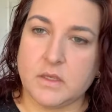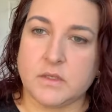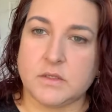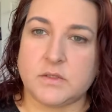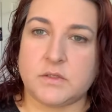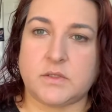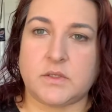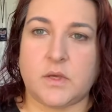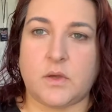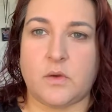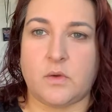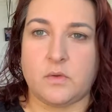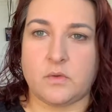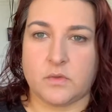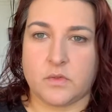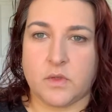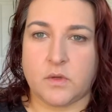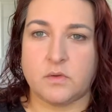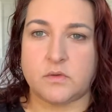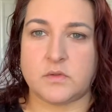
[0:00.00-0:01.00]
So
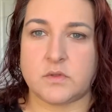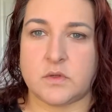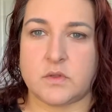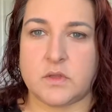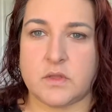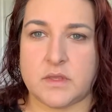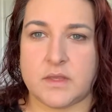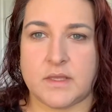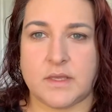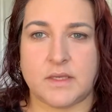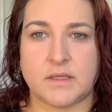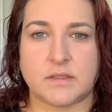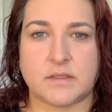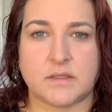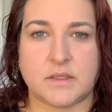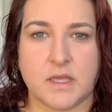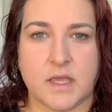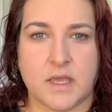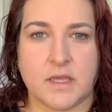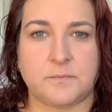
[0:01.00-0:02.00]
those are the things
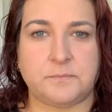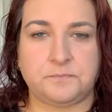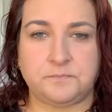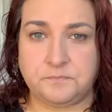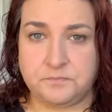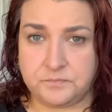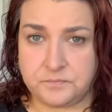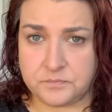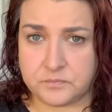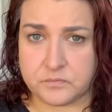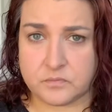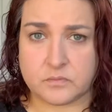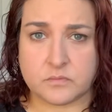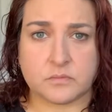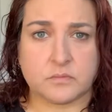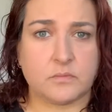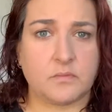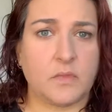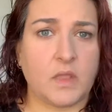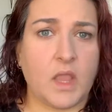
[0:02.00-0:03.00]
that
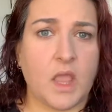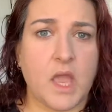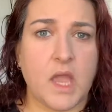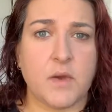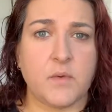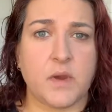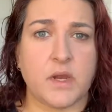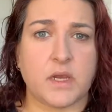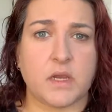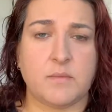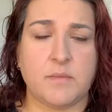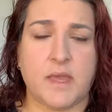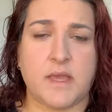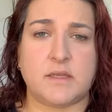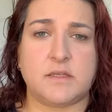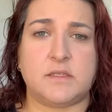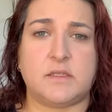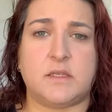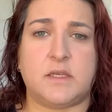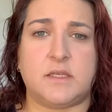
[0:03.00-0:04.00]
I
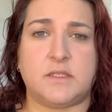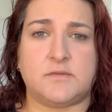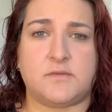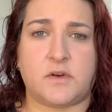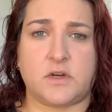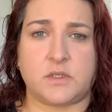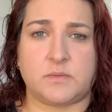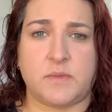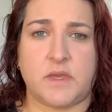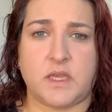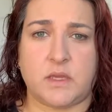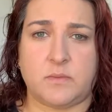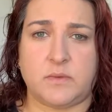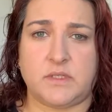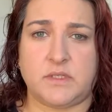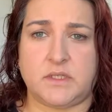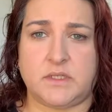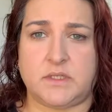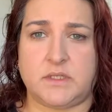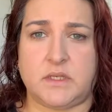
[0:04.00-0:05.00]
recommend as far as makeup in
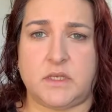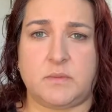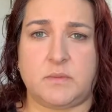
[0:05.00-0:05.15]
Disney,